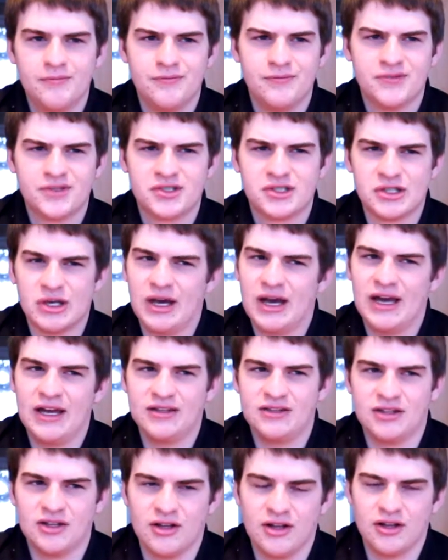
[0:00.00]
So I
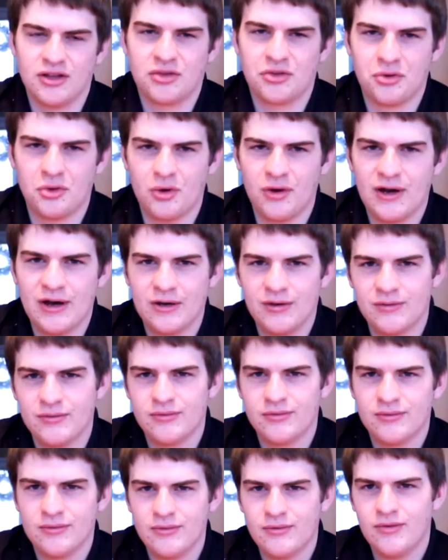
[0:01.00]
had to like throw out
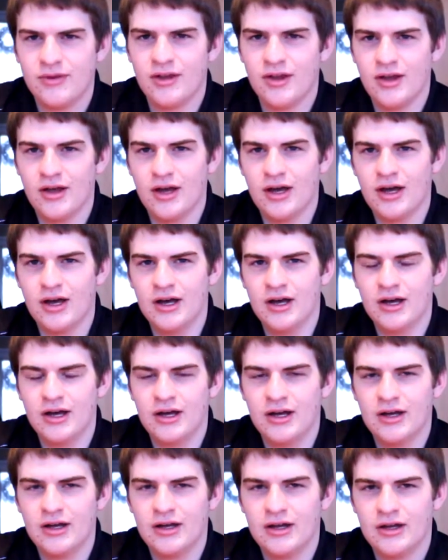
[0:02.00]

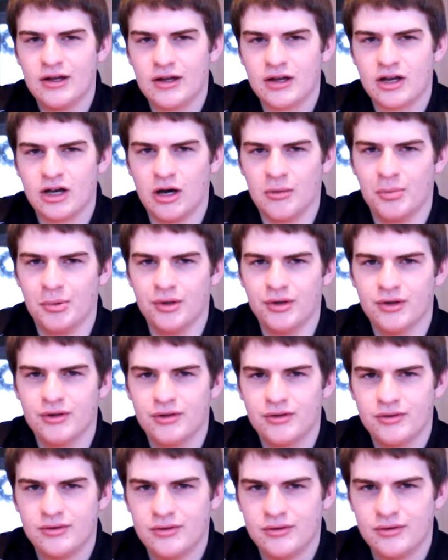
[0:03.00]
a couple,
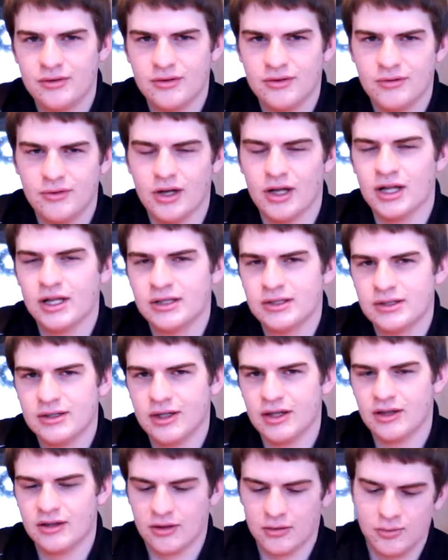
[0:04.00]
well,
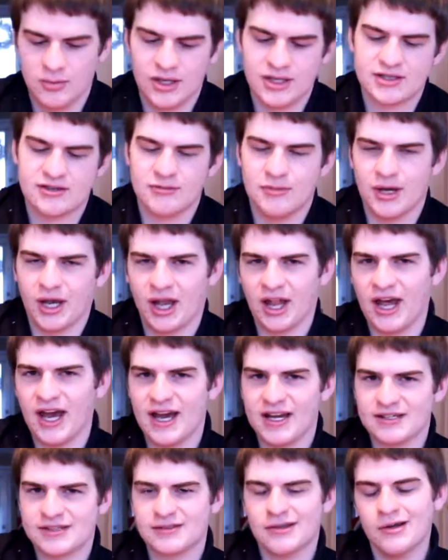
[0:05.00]
like the rest of my
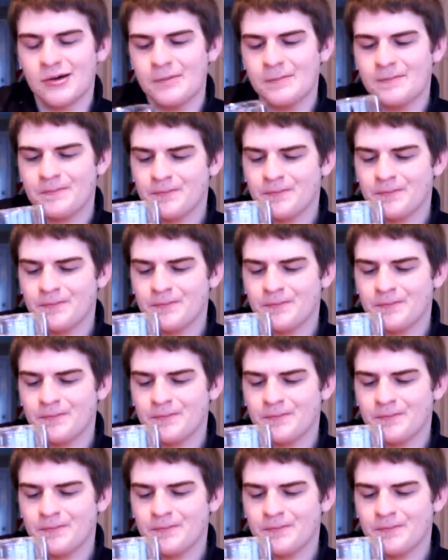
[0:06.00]
glass. So,